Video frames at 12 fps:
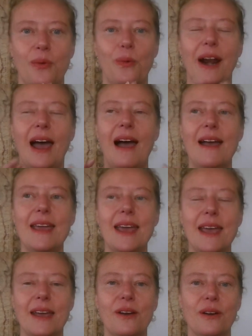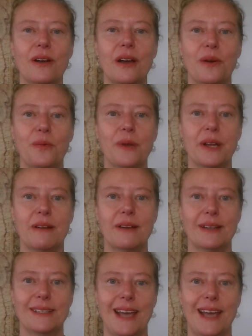When I anchor a reader in